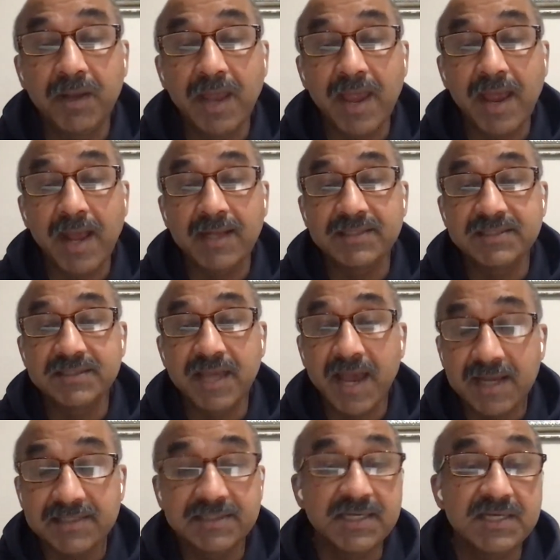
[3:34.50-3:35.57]
as
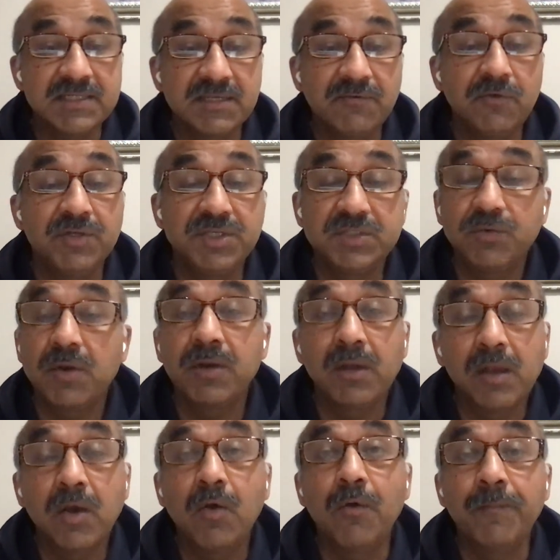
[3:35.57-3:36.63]
is, if you just want to
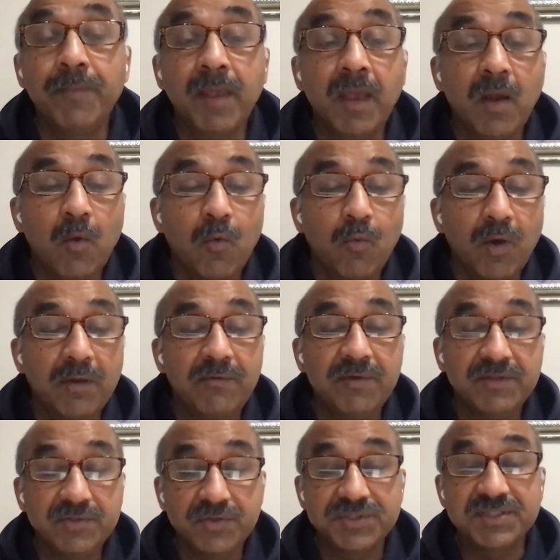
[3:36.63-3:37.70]
know what
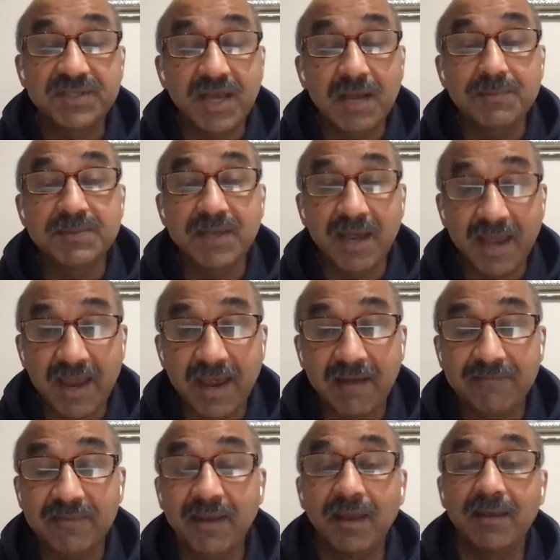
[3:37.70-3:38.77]
resource types I
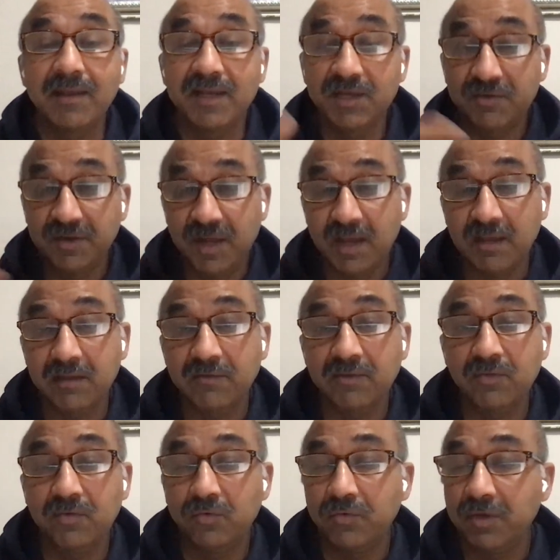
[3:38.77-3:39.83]
have that I can create
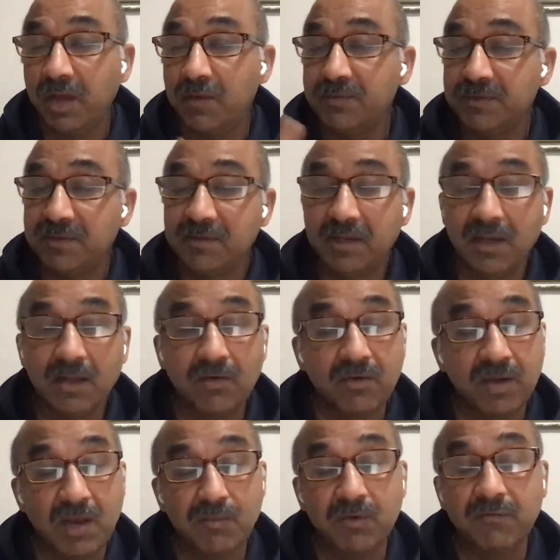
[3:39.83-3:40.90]
through kubectl or
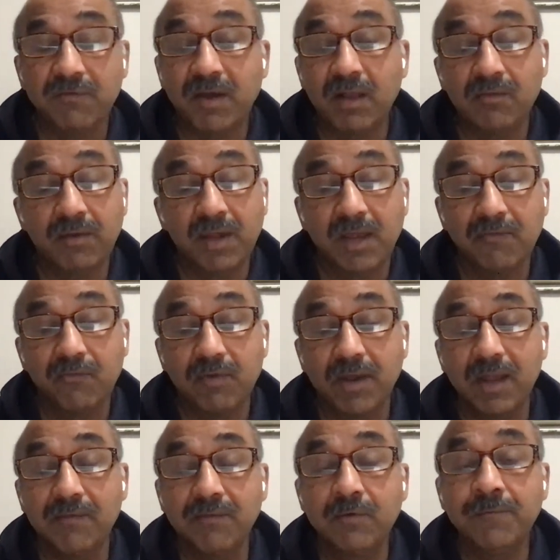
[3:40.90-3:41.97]
YAML file, what
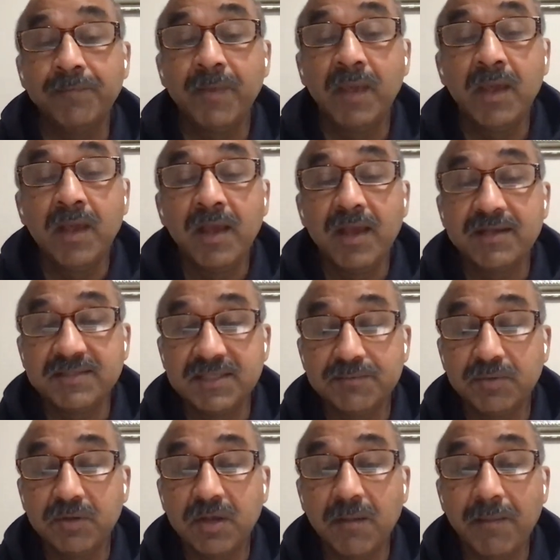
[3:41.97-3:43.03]
have you, a
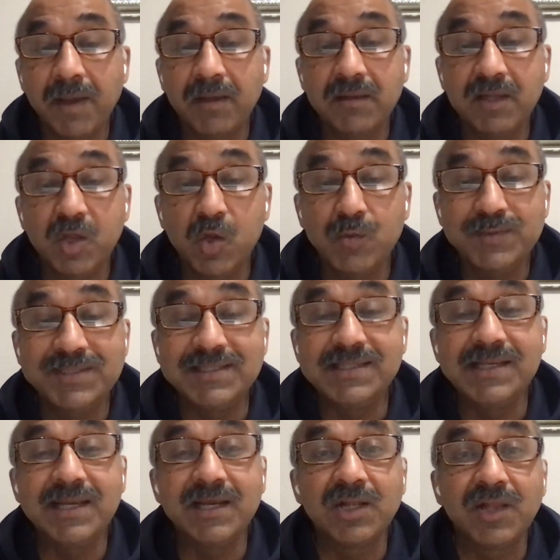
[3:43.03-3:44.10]
simple command,
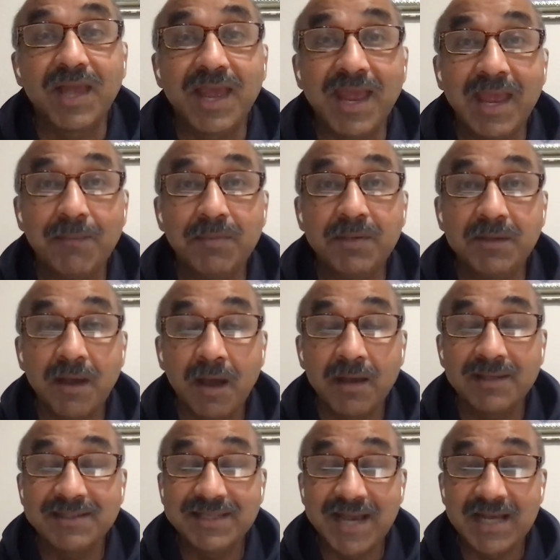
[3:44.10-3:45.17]
kubectl
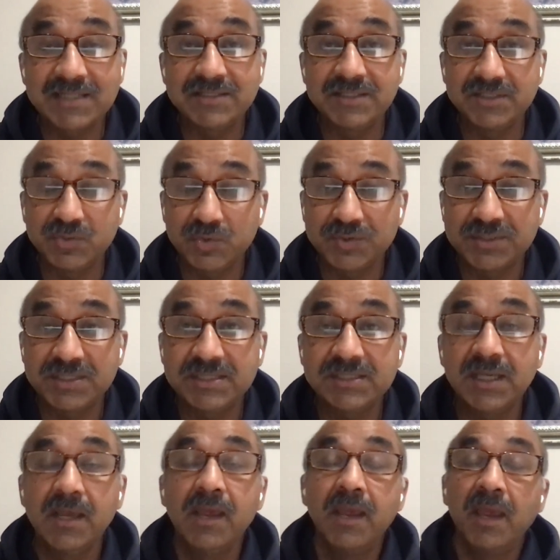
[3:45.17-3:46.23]
API-resources,
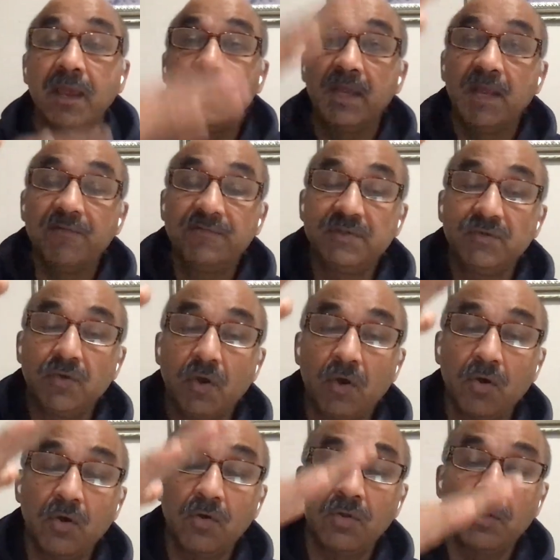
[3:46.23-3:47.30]
gives you
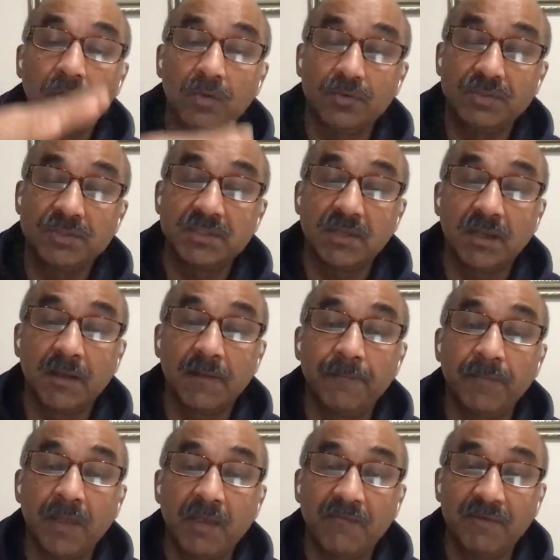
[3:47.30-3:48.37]
all those
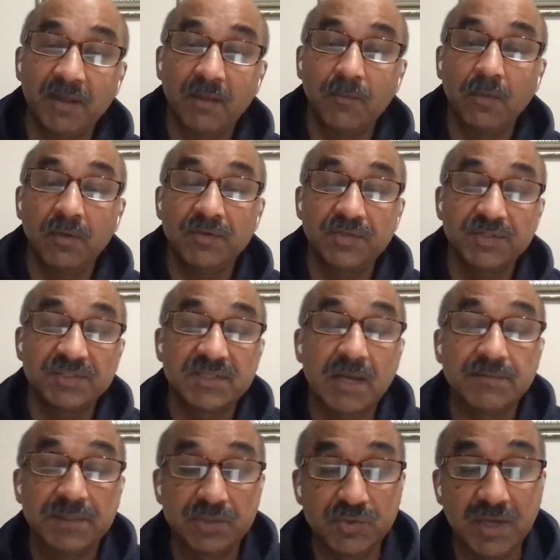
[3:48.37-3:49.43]
available resource
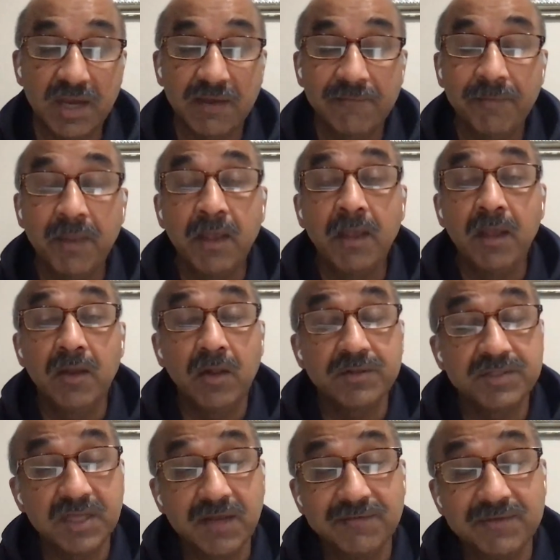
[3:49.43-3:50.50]
types that you have. It
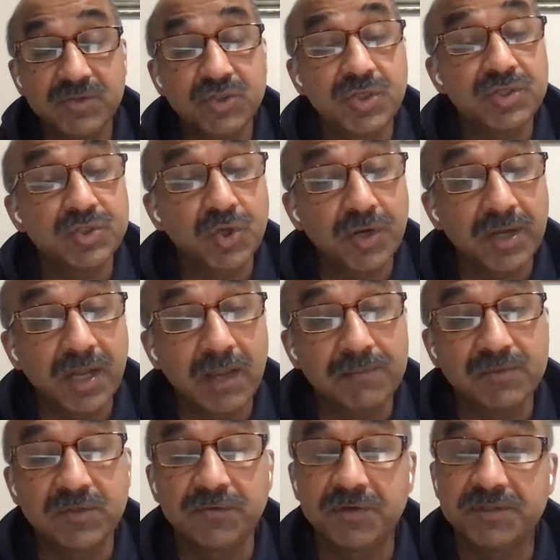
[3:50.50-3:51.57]
also gives you the short name.
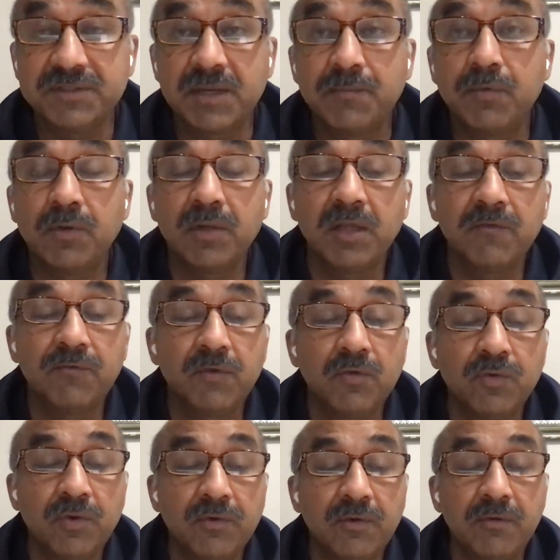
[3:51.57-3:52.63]
So for example, if
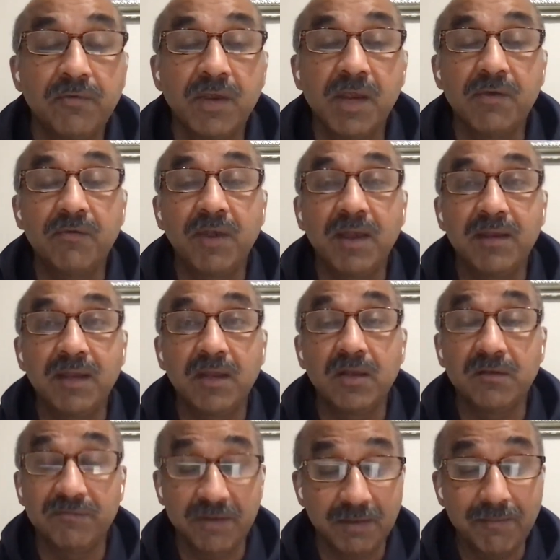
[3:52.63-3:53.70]
you are creating a
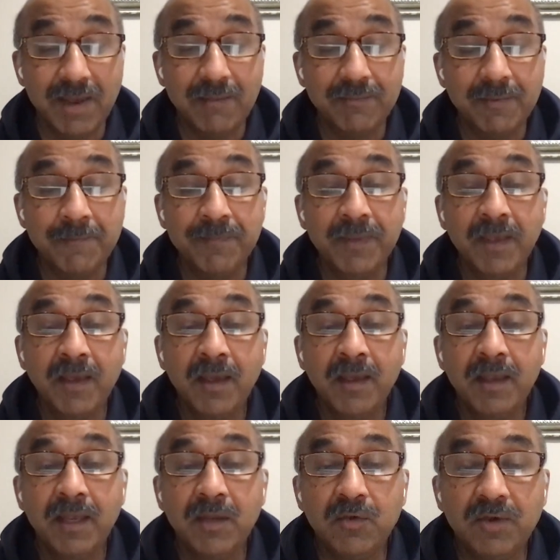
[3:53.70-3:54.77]
config map,
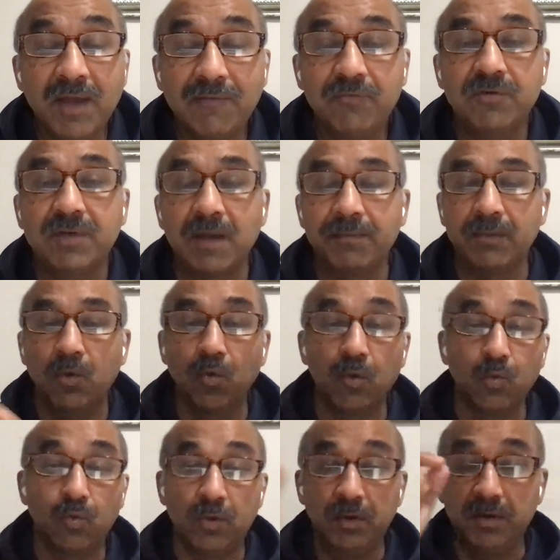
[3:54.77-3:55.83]
you don't have to type the
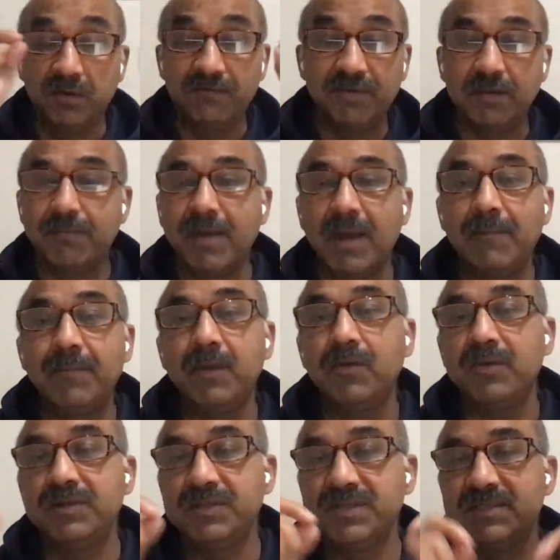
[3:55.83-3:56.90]
whole word config map. You
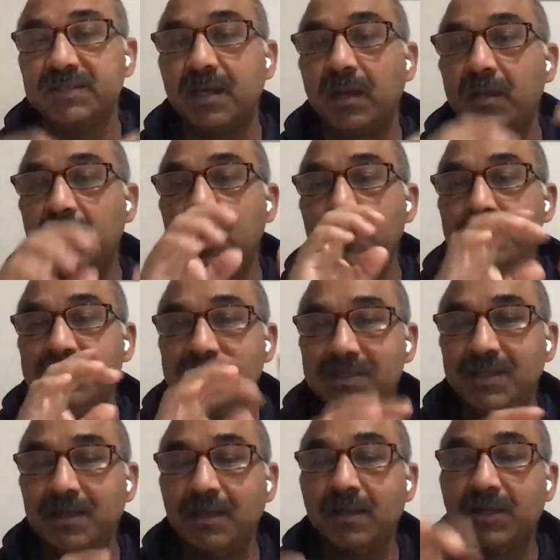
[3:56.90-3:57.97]
can just say
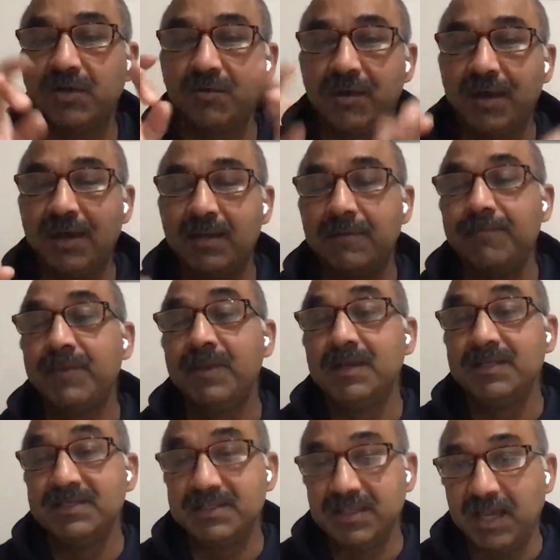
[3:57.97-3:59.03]
kubectl create
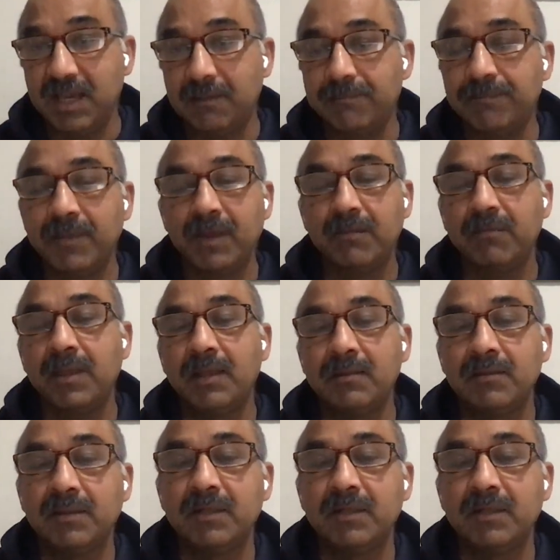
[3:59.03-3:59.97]
cm and